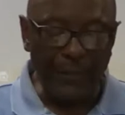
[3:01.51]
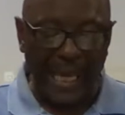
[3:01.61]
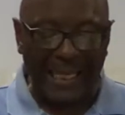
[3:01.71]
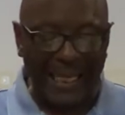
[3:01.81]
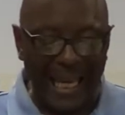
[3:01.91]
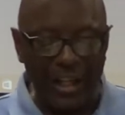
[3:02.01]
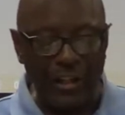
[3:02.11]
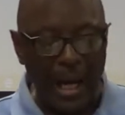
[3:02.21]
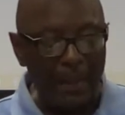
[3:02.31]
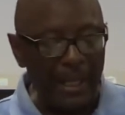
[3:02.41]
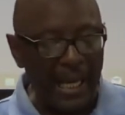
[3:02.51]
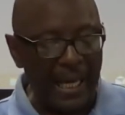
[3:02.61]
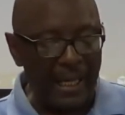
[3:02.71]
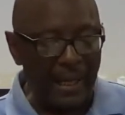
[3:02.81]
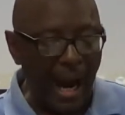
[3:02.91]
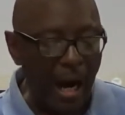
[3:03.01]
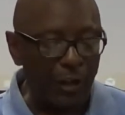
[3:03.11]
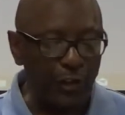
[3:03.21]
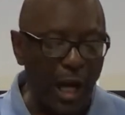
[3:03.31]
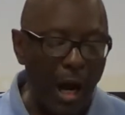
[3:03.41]
They can dominate
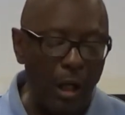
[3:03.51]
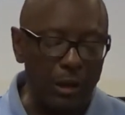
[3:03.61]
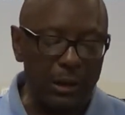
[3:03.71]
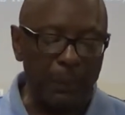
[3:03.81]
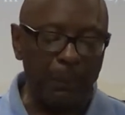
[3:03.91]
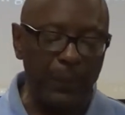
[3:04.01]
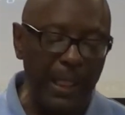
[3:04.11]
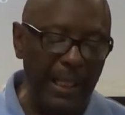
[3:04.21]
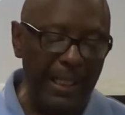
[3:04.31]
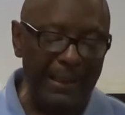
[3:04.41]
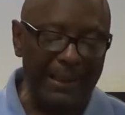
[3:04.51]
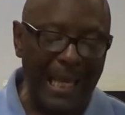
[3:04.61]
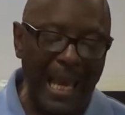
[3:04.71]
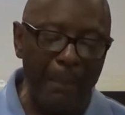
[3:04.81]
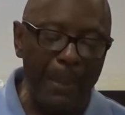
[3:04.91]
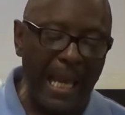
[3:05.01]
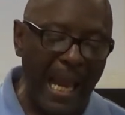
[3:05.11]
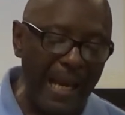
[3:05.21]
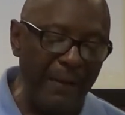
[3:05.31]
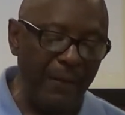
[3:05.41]
our thoughts, feelings, and
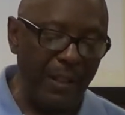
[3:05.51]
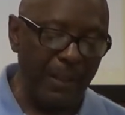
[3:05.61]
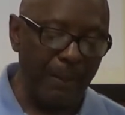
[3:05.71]
behavior.